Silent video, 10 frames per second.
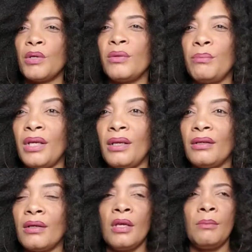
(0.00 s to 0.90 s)
your
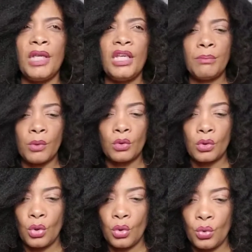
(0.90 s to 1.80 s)
spirit being,
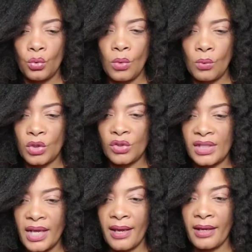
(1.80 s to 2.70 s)
people
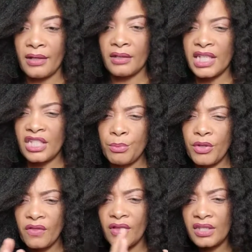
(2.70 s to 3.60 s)
who will
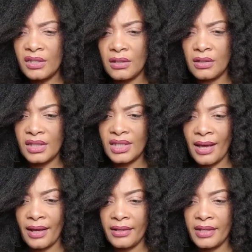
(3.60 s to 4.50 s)
say, let's put
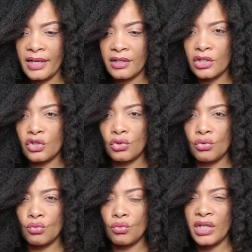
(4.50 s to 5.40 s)
this to the side
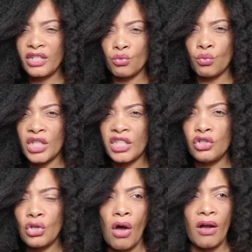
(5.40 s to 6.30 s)
and let's
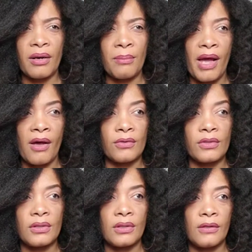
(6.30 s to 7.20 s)
really
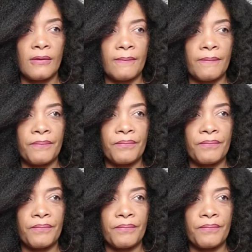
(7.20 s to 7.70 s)
talk about